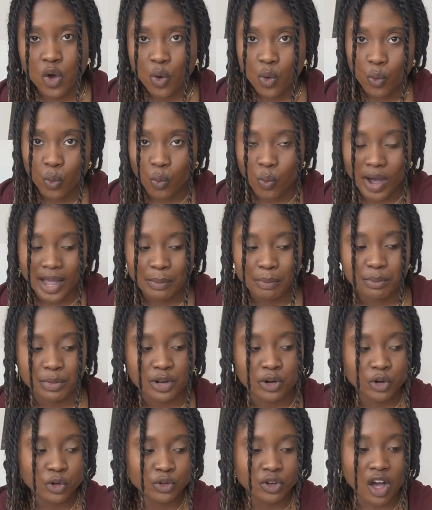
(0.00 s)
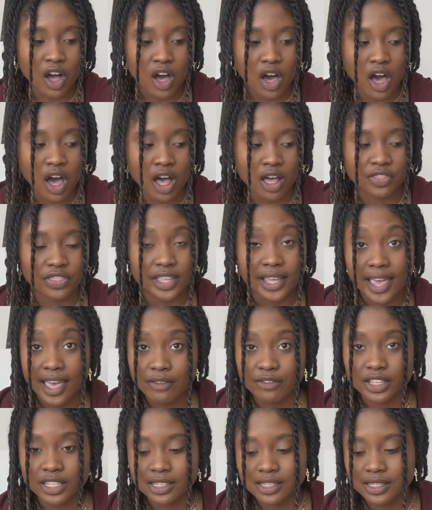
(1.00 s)
wipe it on the
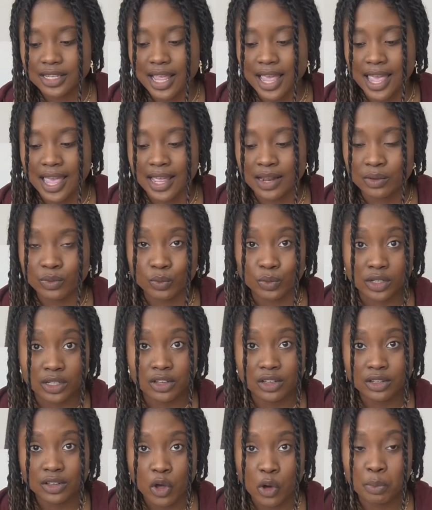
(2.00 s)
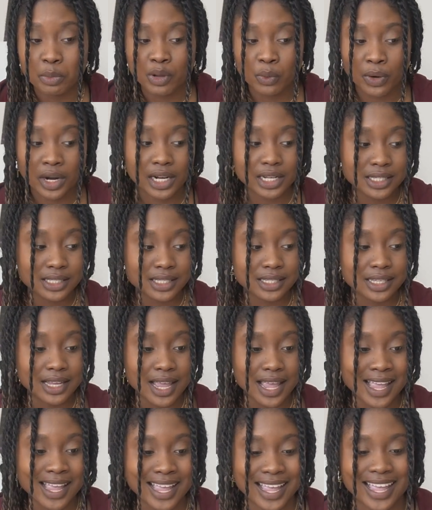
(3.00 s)
canvas, and we'll hope it works.
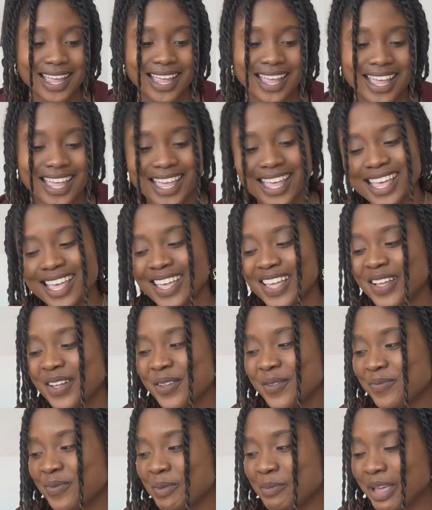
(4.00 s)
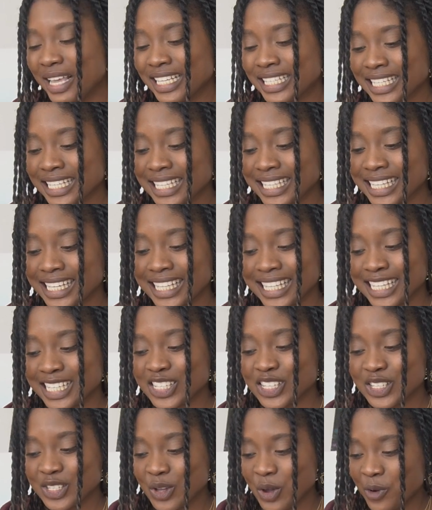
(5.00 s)
Basically, let's
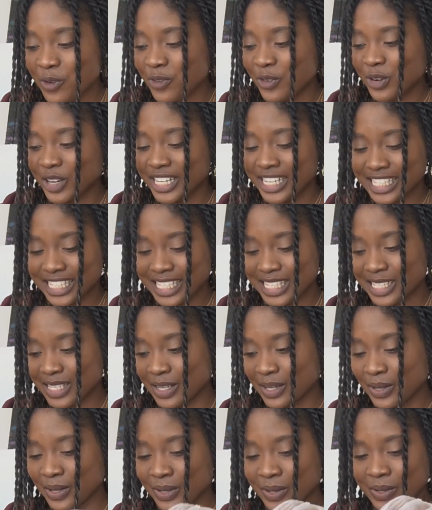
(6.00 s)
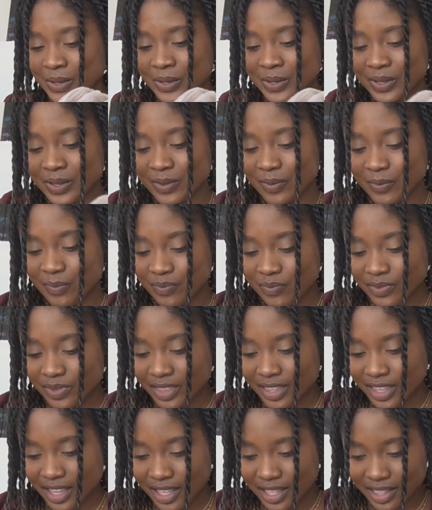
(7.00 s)
just go for it. So
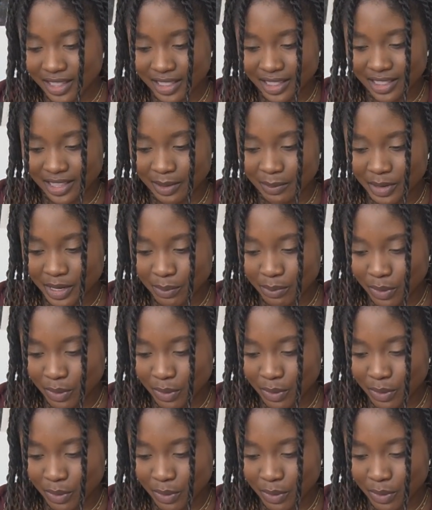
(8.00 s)
let me